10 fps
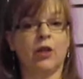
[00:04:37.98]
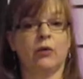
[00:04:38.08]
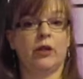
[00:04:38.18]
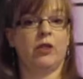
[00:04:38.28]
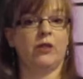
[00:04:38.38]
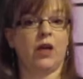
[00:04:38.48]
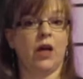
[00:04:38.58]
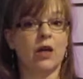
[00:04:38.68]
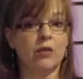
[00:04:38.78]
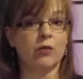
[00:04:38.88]
which is
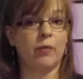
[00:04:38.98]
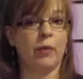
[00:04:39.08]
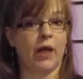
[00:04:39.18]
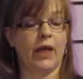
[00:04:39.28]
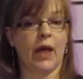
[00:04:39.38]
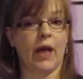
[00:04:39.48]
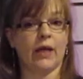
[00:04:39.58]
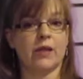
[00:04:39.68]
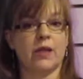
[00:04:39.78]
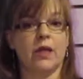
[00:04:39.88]
also a big
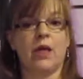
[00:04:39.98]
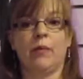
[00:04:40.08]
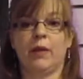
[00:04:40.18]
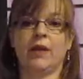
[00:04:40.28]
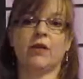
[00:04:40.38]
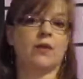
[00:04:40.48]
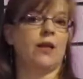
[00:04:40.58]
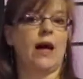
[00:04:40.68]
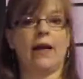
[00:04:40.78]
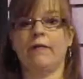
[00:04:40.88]
cat, but there's a
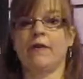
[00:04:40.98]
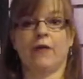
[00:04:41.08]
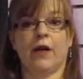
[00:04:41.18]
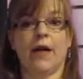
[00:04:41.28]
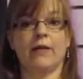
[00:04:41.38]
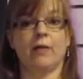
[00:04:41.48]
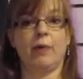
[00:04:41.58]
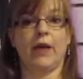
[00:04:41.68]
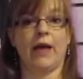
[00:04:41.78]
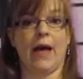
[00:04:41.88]
lot of different kinds of
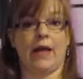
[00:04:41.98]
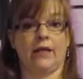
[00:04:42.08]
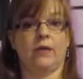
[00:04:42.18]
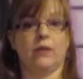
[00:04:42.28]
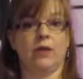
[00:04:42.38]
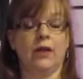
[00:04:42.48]
big cats.